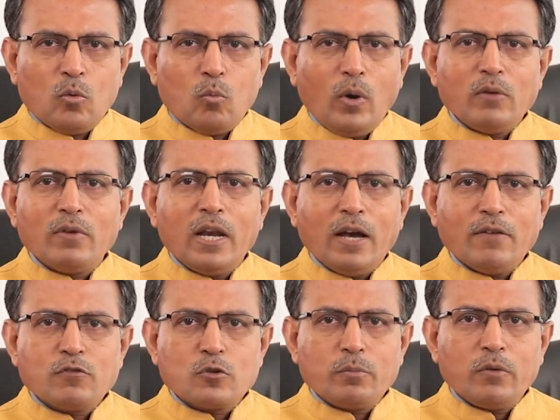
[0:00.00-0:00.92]
One will
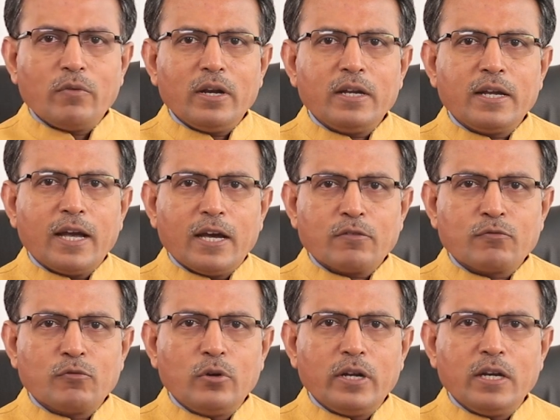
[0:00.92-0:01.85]
have to be very
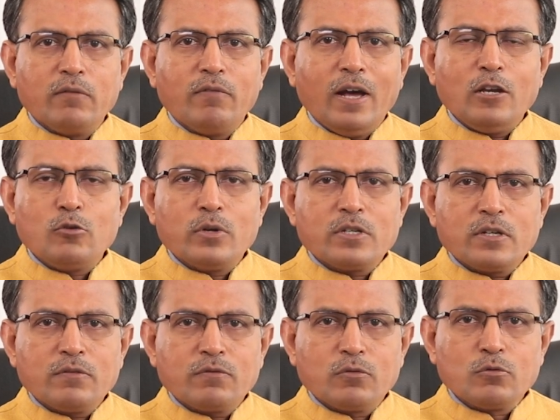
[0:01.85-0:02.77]
careful in
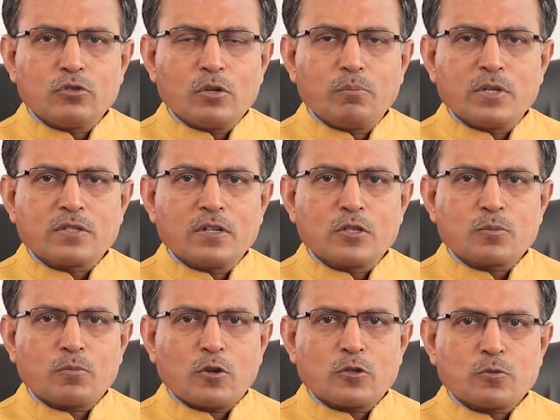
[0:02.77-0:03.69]
evaluating future business
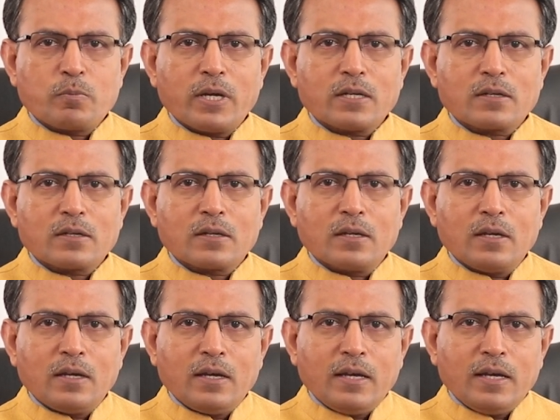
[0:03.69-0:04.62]
prospects,
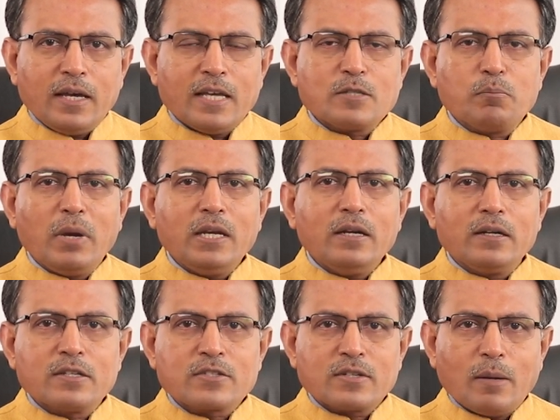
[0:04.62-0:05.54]
as many
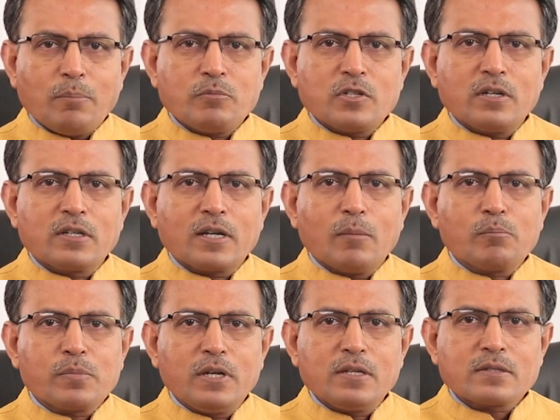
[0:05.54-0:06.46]
disrupted
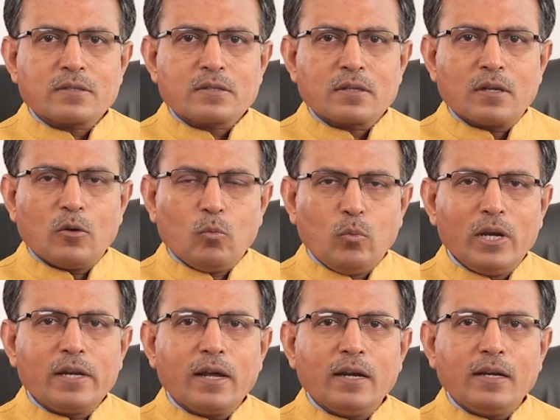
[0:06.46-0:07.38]
companies
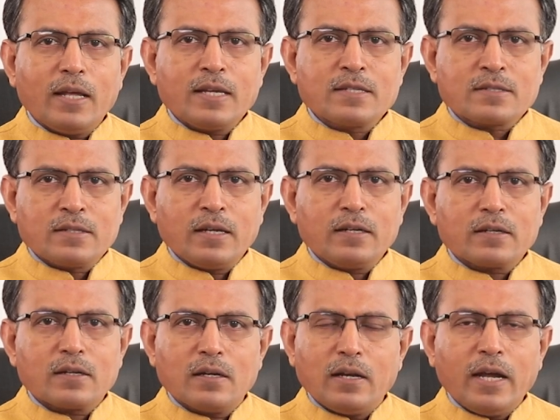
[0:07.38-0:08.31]
will get
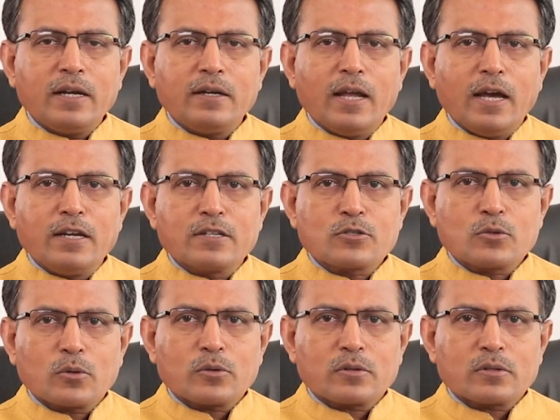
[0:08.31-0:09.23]
extinct like
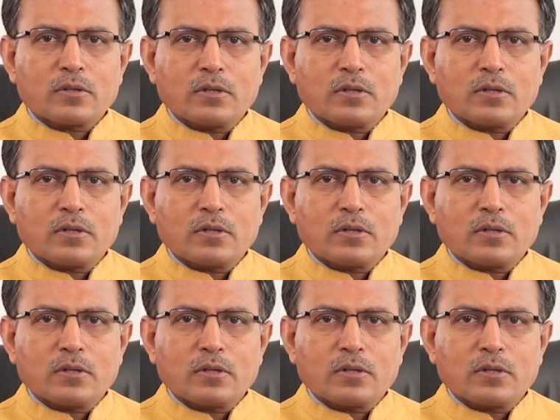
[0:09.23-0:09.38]
dinosaur.